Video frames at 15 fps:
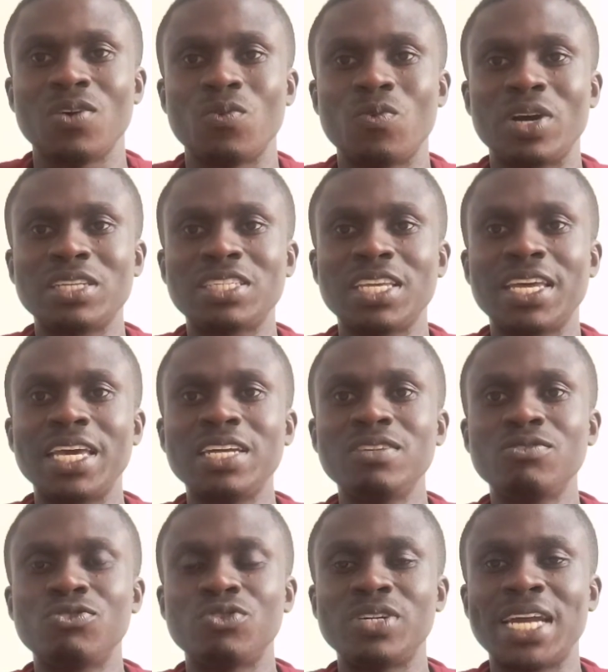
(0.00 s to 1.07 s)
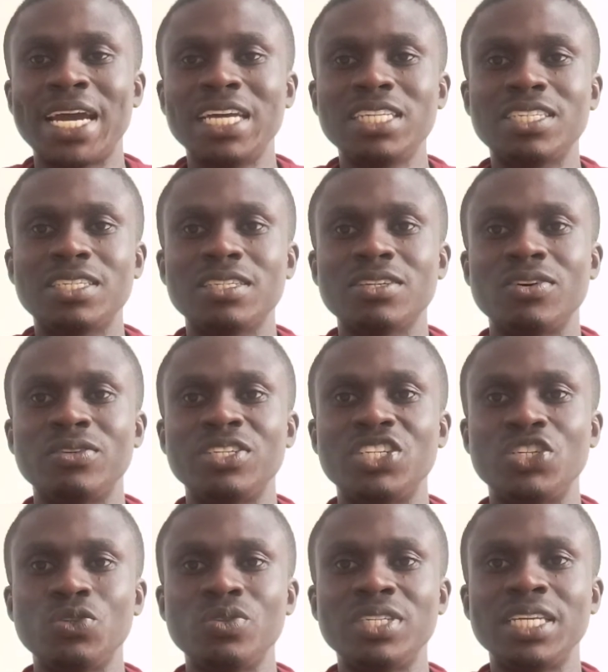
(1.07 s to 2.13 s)
once again tonight on
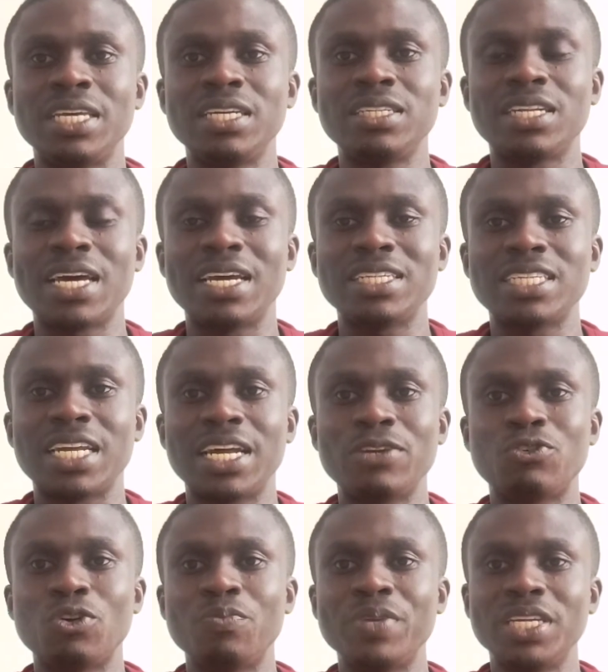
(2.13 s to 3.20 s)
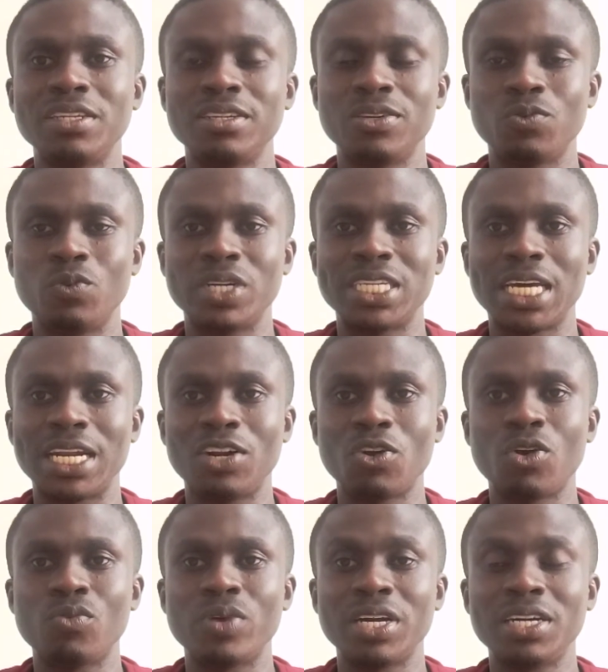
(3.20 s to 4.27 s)
tuesday night anatomy with daniel
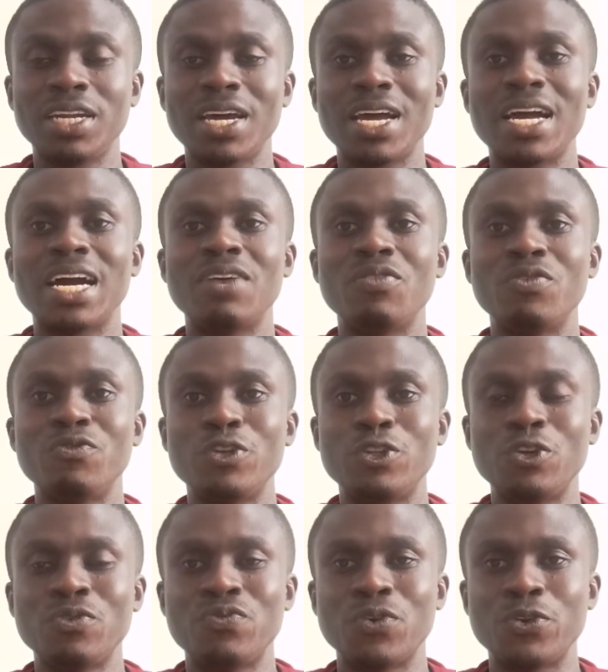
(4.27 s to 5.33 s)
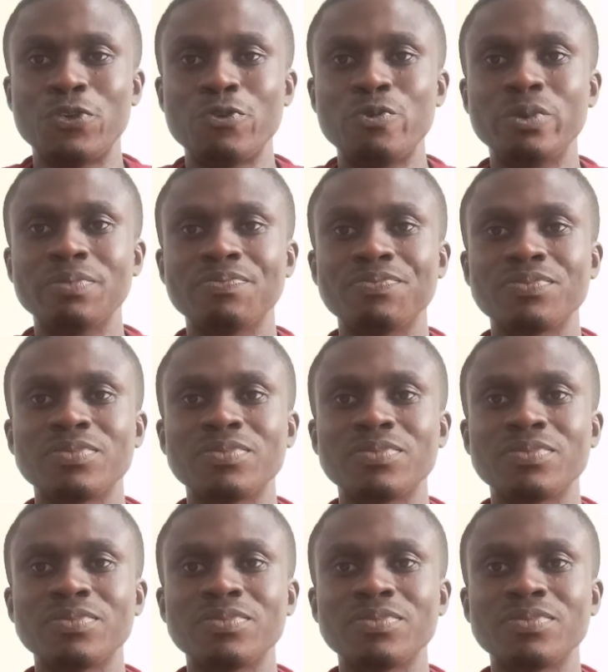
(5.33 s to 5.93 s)
Okwan, i have a video for you